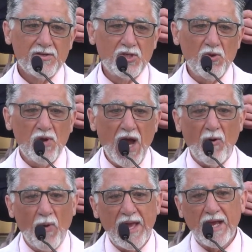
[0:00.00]
Do
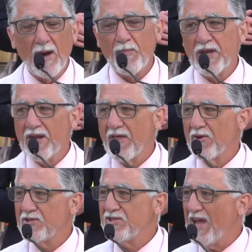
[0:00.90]
not wake up
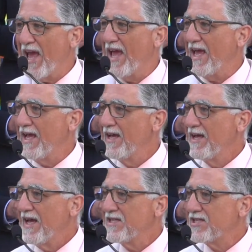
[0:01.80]
another day
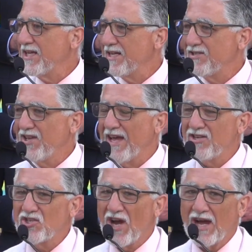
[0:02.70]
and see a
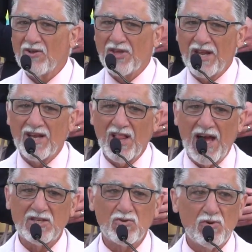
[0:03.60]
dead child in a
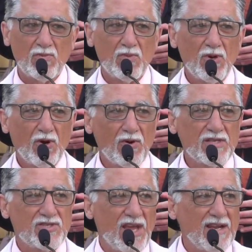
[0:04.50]
classroom or a
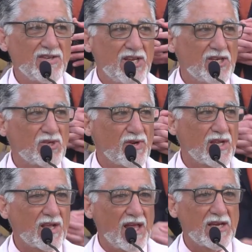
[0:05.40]
dead teacher in
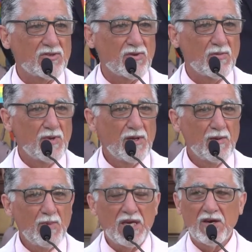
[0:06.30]
the classroom
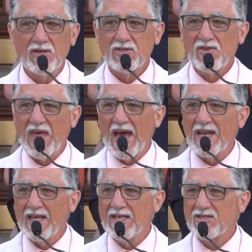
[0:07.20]
because
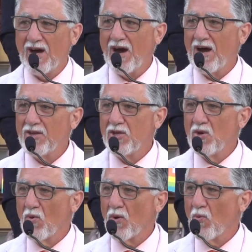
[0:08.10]
that is on
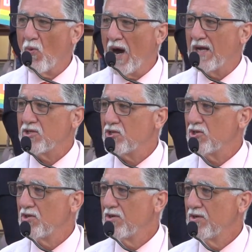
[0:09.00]
your watch.